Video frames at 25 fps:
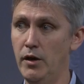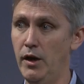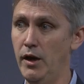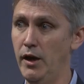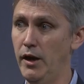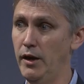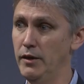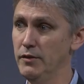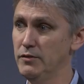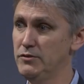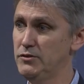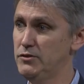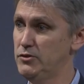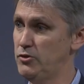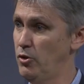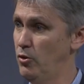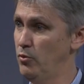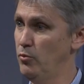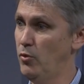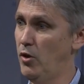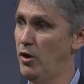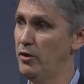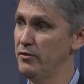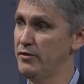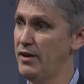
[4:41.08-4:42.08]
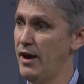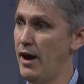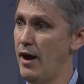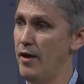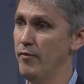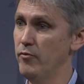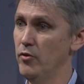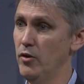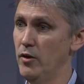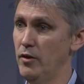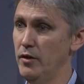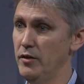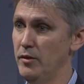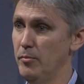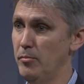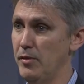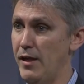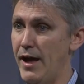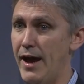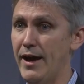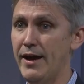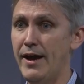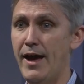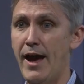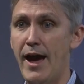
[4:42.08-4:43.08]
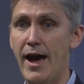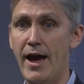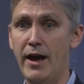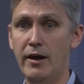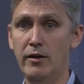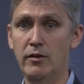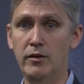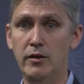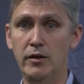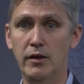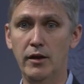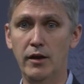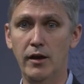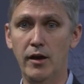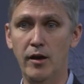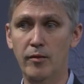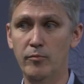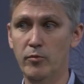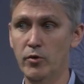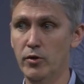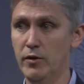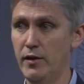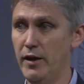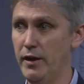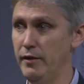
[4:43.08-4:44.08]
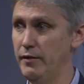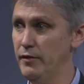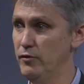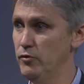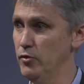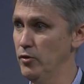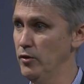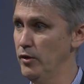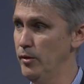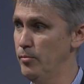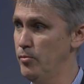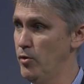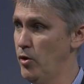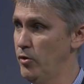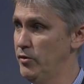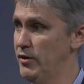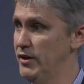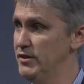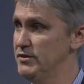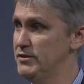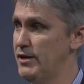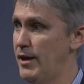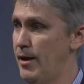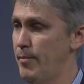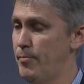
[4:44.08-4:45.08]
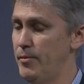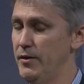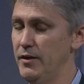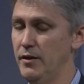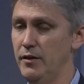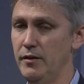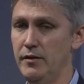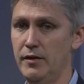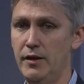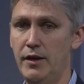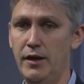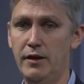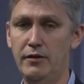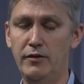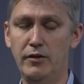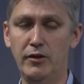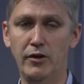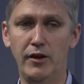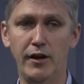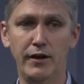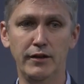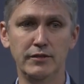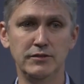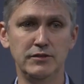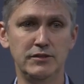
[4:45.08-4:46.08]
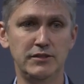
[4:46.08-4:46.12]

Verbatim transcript: Uh, Stonewall Tavern, the Black Cat, um, where a lot of these early protests happened in, in the United